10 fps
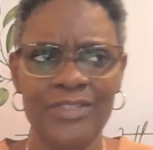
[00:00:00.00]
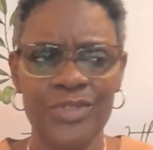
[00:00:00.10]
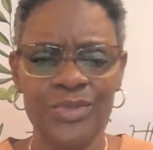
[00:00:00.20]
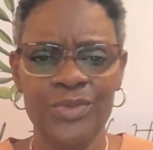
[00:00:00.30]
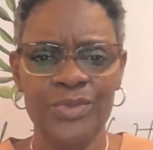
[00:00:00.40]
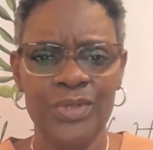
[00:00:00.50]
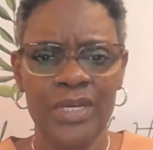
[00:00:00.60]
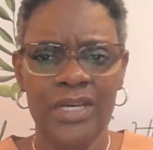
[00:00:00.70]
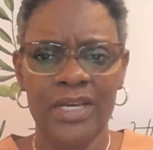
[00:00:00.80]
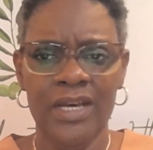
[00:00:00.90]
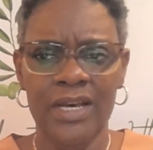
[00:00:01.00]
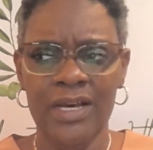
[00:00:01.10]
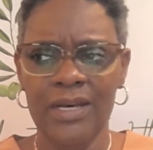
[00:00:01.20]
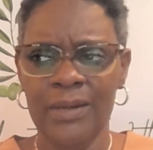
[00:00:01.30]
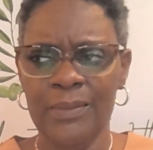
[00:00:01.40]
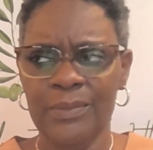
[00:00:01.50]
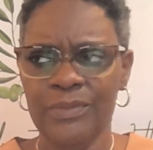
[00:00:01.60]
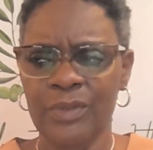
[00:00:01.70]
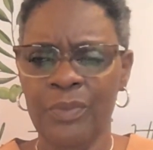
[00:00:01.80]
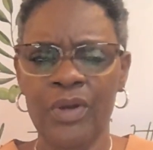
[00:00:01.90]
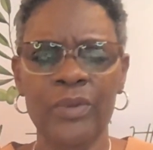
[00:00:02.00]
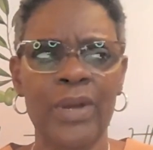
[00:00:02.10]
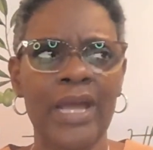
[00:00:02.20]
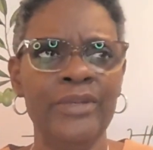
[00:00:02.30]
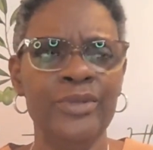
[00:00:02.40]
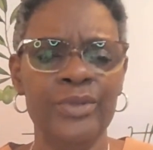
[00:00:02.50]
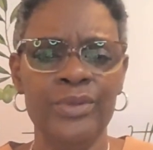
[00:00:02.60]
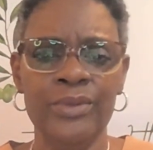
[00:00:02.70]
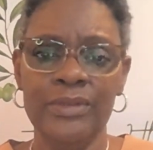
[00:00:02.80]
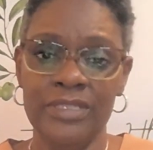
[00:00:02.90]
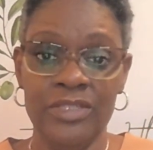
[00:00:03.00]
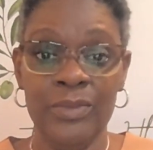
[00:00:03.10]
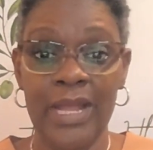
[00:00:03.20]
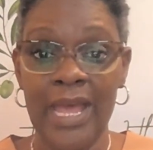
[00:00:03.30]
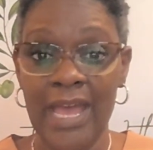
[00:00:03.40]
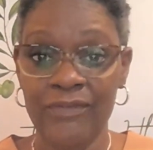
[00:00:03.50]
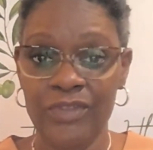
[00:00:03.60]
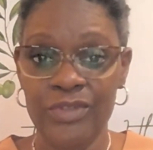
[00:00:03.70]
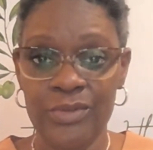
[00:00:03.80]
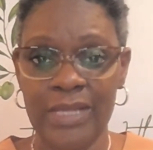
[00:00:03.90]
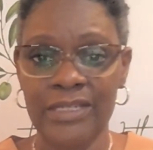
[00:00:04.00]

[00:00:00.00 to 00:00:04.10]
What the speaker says: to the point where I knew this is what I have to do,